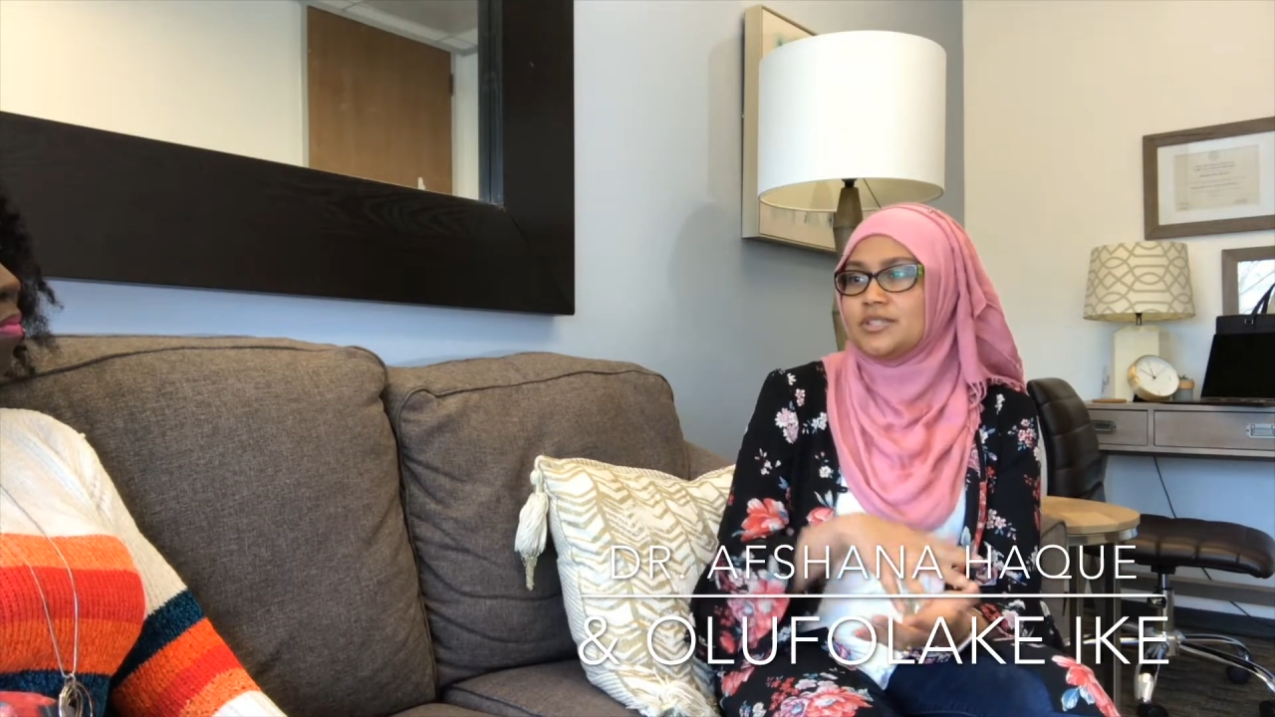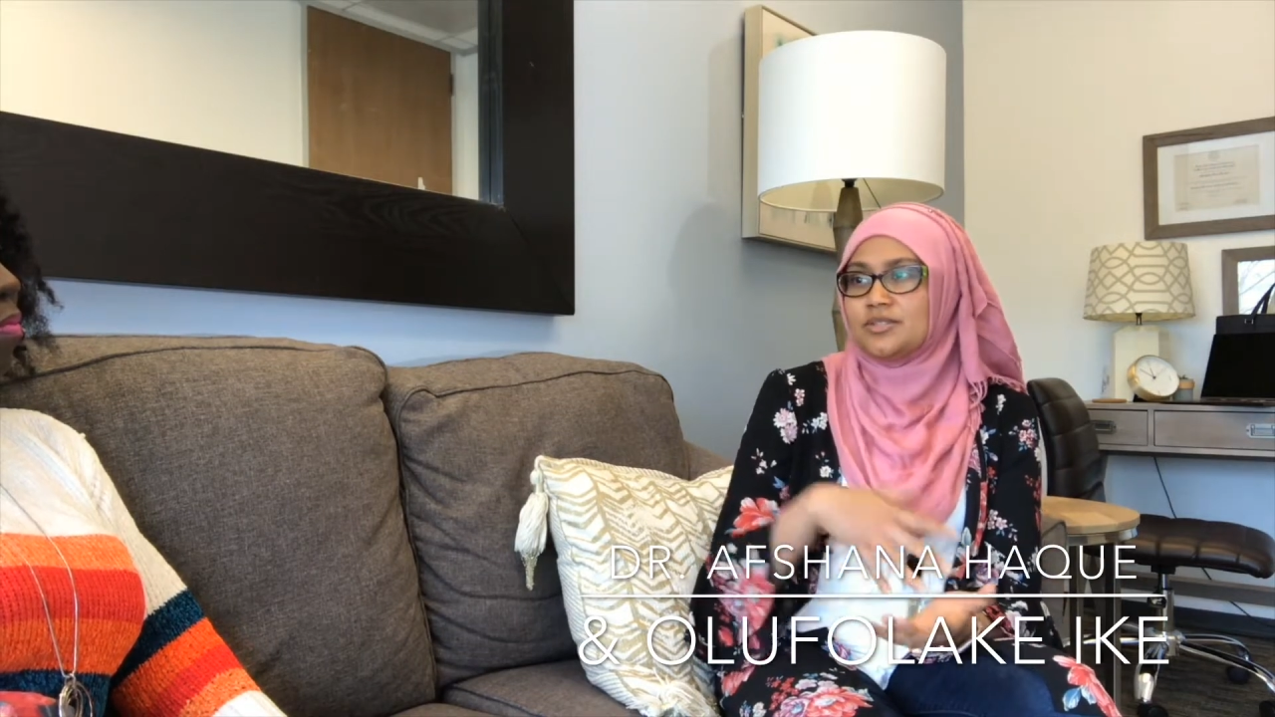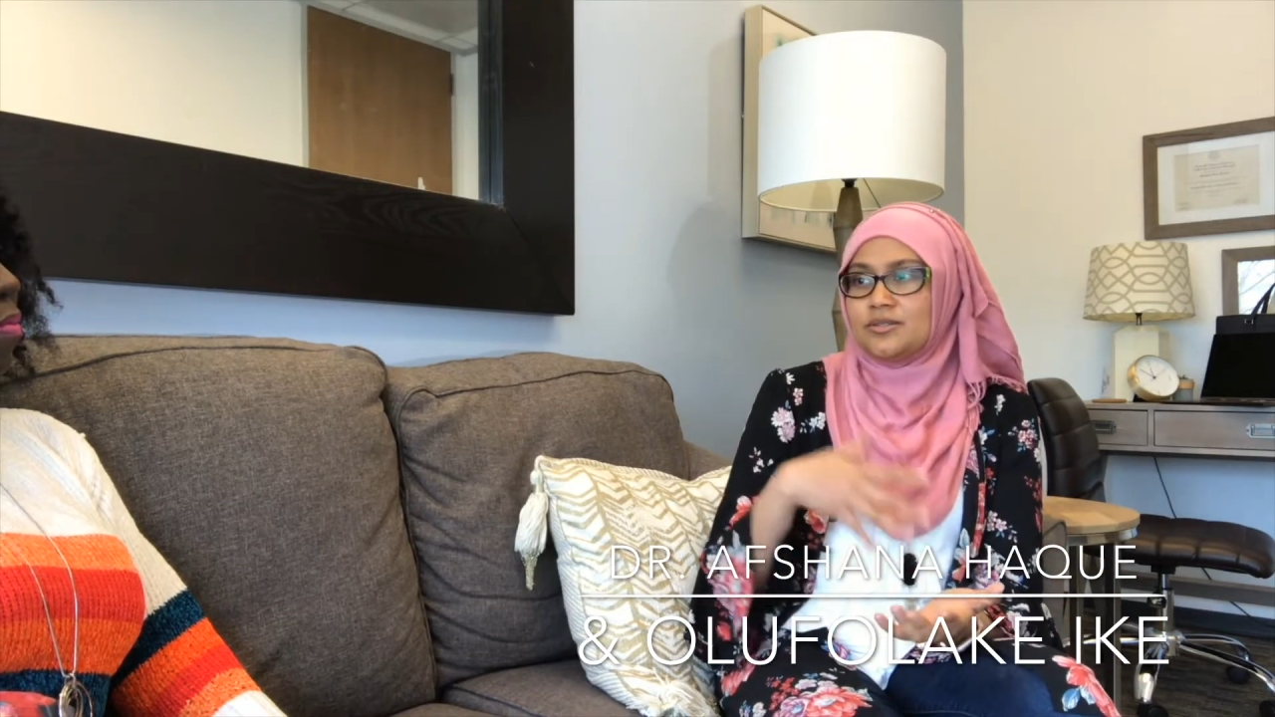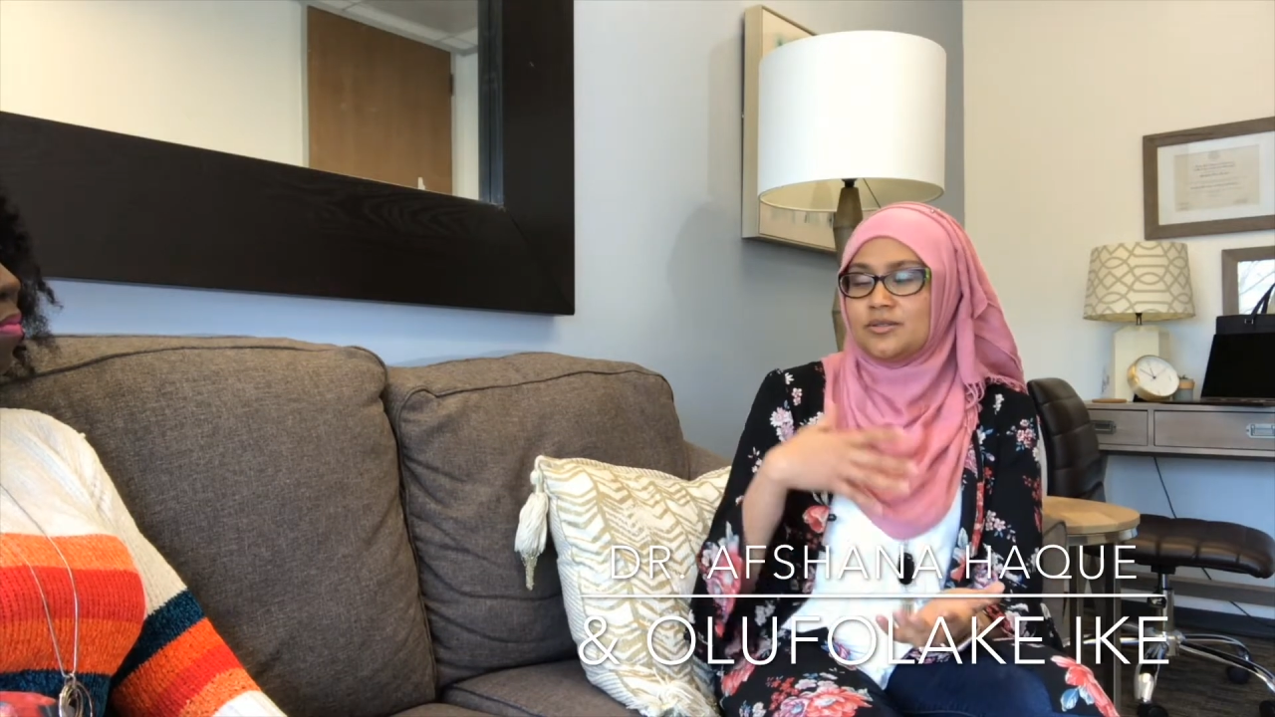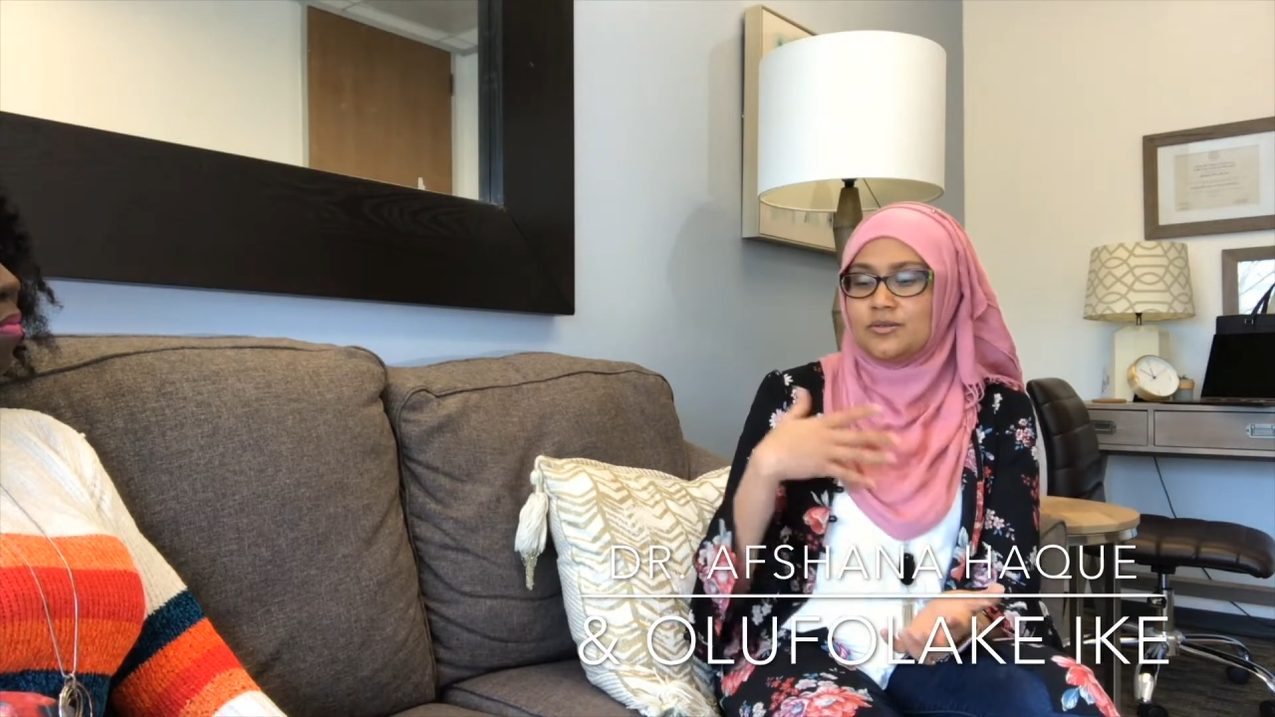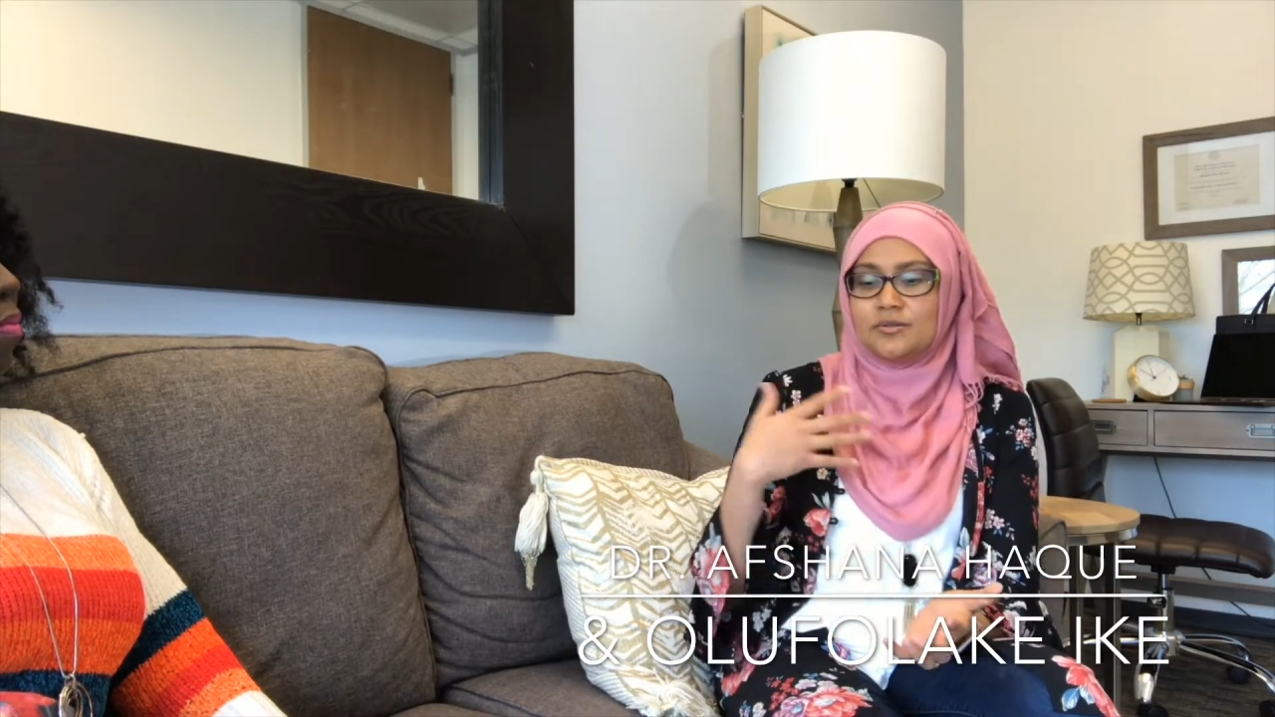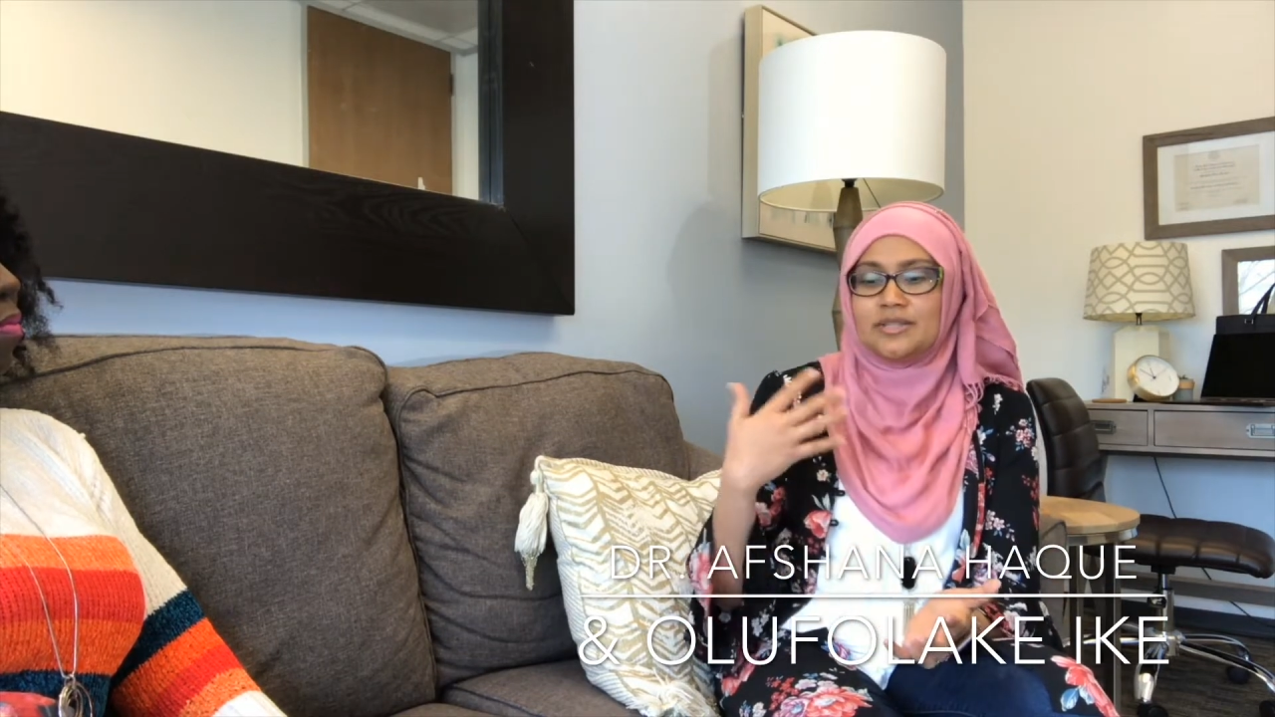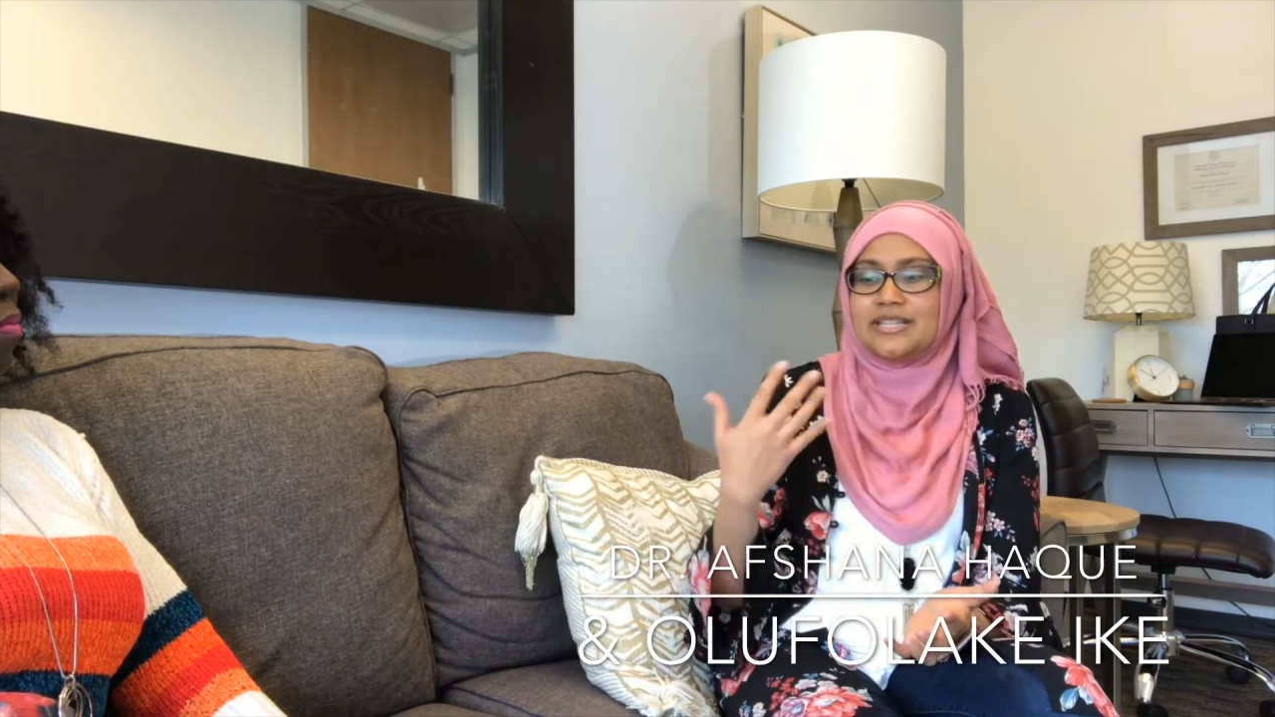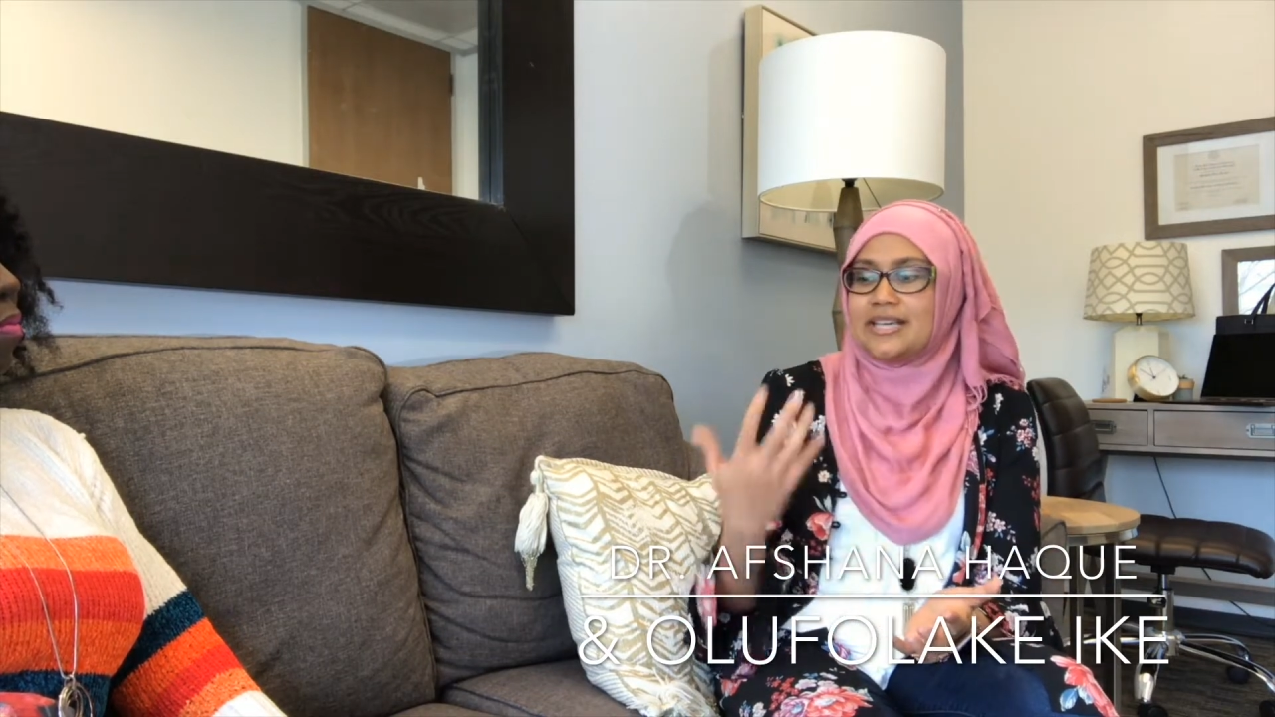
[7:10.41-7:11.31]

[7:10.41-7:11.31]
to really